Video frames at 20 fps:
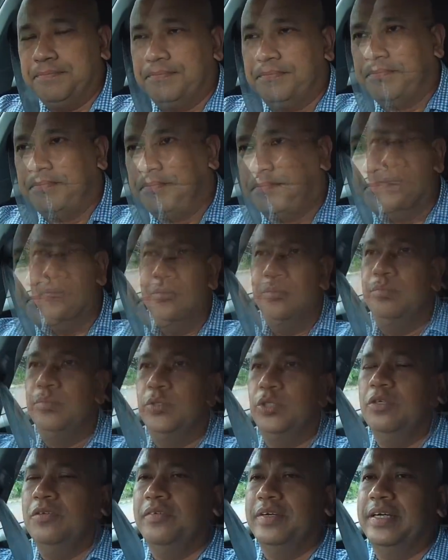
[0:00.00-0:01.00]
Okay,
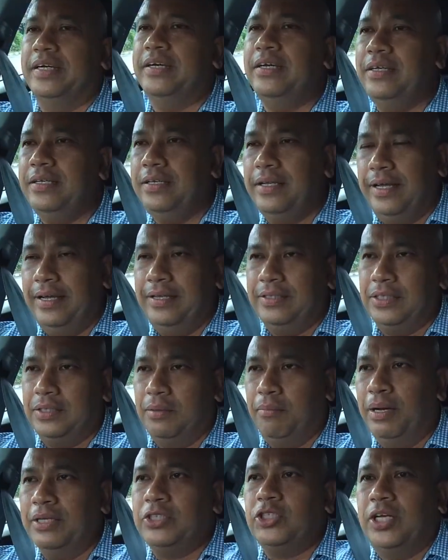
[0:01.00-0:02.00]
so you heard as
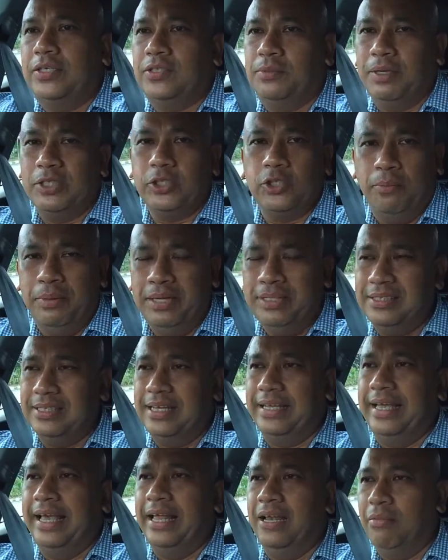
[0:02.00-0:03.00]
much comments as I
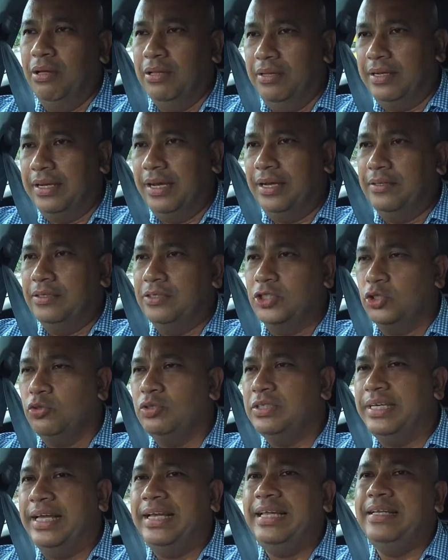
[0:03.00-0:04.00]
can about the car. So
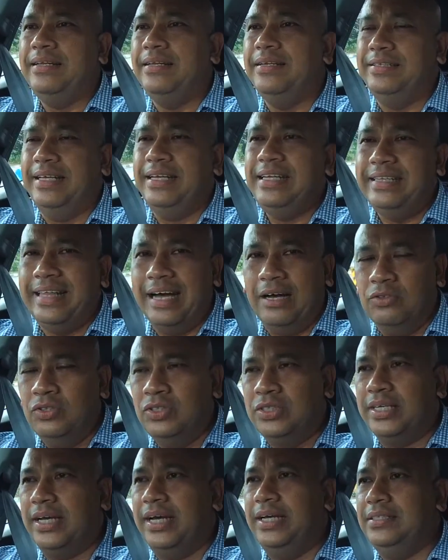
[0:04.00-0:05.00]
is there any
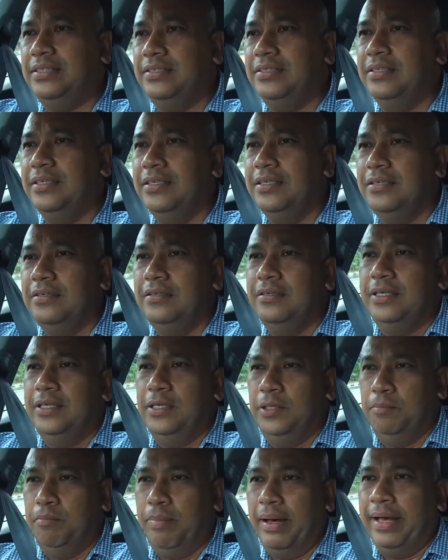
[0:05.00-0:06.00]
downsides
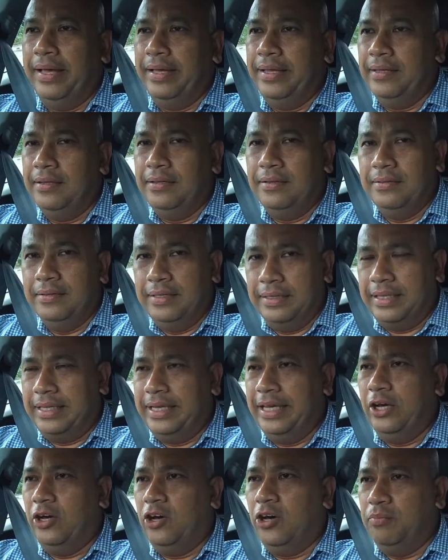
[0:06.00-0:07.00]
in buying the
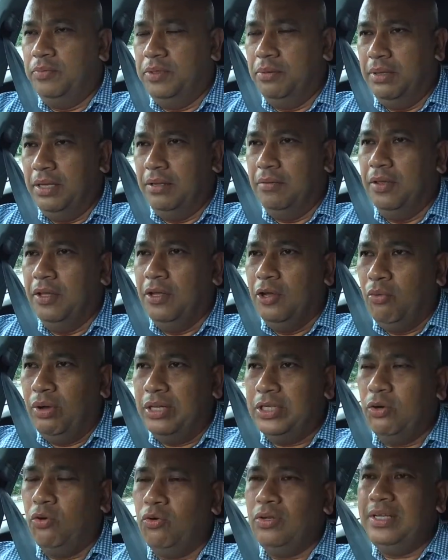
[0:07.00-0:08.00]
Kia Optima? Well,
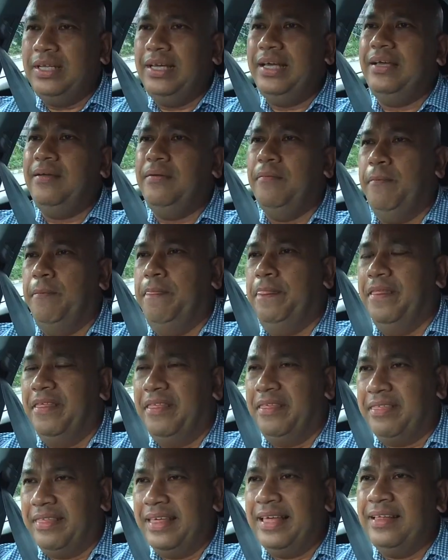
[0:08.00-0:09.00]
the only
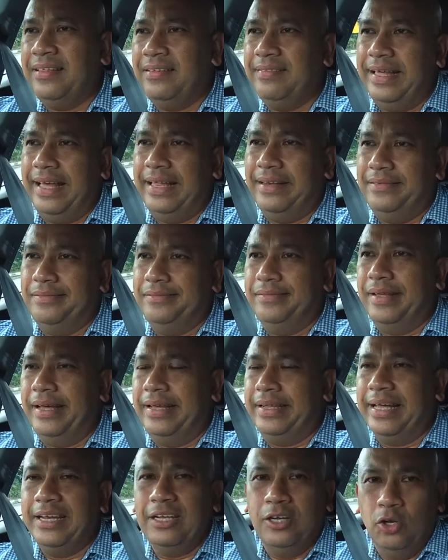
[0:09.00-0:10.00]
thing that I
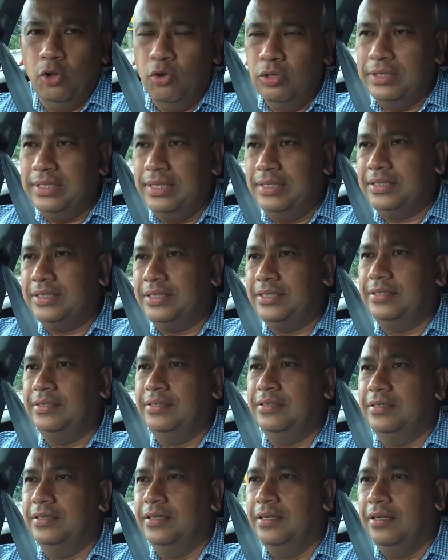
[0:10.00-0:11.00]
kind of noticed
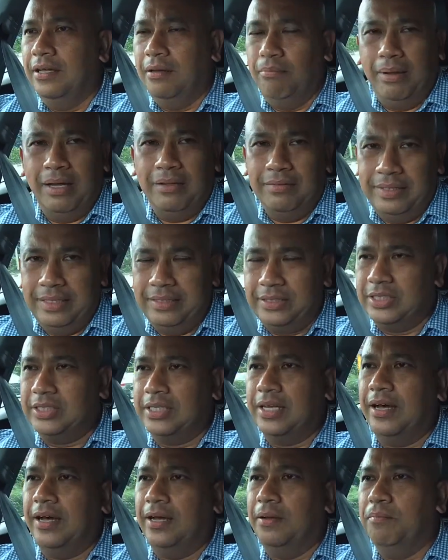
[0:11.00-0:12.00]
about this
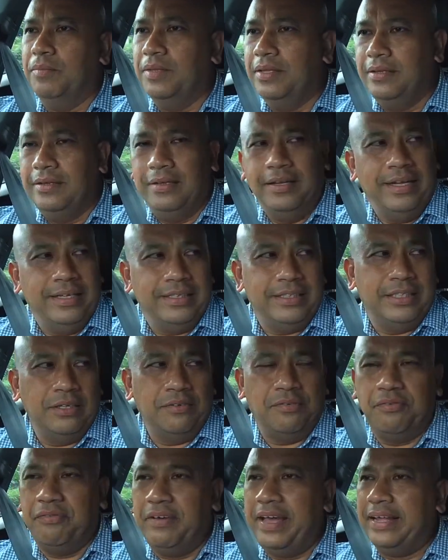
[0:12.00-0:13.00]
car is the
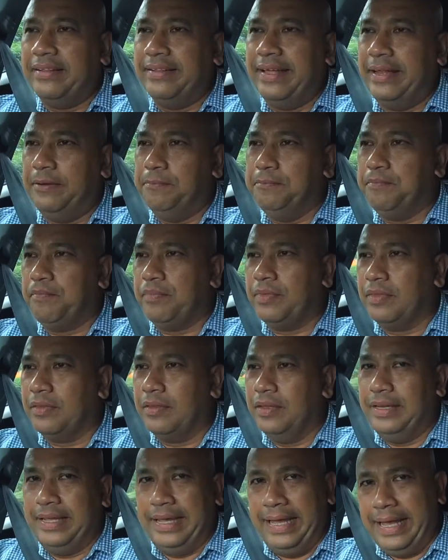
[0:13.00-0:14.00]
fact that
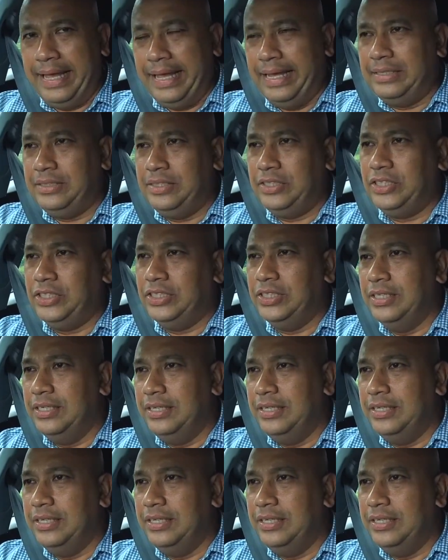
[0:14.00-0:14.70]
it has